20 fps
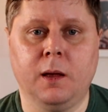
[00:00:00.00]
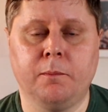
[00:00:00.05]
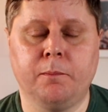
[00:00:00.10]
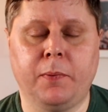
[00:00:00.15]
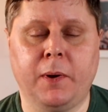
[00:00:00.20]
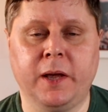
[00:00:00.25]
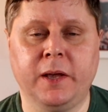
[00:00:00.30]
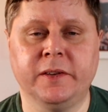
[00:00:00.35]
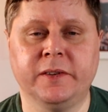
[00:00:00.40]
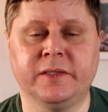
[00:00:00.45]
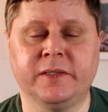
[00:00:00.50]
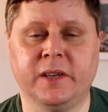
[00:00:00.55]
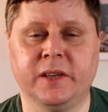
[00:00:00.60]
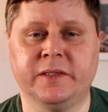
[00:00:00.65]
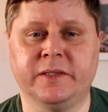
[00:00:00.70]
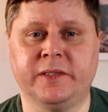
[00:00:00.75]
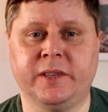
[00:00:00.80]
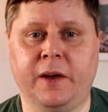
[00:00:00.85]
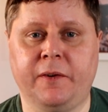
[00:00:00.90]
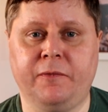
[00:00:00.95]
Bass
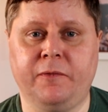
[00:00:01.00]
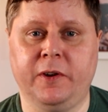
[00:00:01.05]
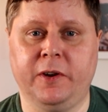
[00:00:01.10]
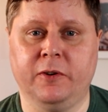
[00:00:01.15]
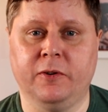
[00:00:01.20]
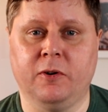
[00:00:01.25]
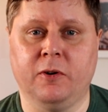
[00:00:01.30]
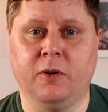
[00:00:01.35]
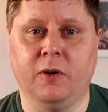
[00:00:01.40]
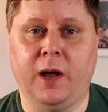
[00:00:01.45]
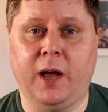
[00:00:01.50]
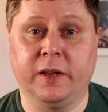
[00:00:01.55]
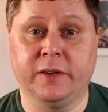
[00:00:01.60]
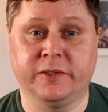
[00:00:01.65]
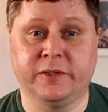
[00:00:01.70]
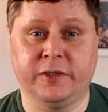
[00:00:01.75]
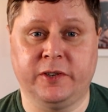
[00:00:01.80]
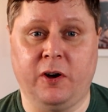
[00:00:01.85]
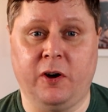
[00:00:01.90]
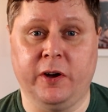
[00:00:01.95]
is definitely not as
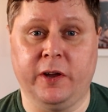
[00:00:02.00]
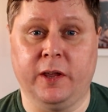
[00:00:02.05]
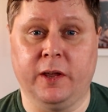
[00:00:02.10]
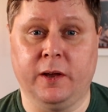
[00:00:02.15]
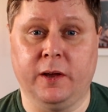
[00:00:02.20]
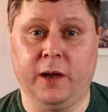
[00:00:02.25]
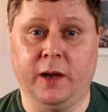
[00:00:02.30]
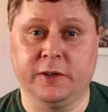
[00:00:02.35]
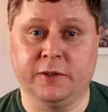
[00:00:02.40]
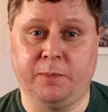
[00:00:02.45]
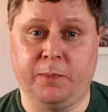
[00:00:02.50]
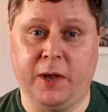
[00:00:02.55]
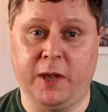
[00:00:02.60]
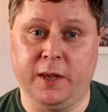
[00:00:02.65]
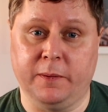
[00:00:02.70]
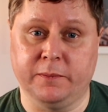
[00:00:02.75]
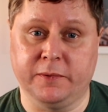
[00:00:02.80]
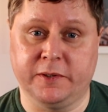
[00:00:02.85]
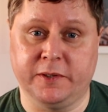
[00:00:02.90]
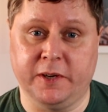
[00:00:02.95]
tight as
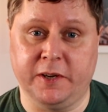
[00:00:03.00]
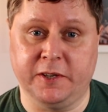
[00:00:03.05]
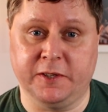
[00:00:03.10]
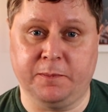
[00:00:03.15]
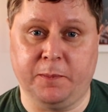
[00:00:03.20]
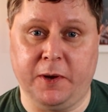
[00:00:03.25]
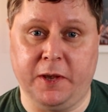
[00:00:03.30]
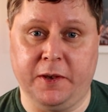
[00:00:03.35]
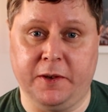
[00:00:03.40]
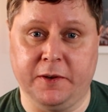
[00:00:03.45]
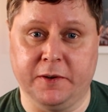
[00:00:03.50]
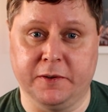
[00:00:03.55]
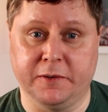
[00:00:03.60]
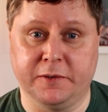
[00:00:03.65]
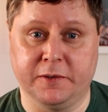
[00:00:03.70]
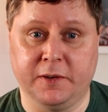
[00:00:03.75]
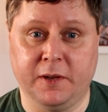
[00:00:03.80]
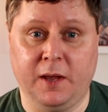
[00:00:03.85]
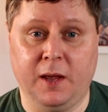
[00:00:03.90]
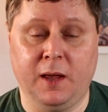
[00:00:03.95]
PMC
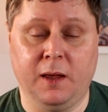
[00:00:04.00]
speakers,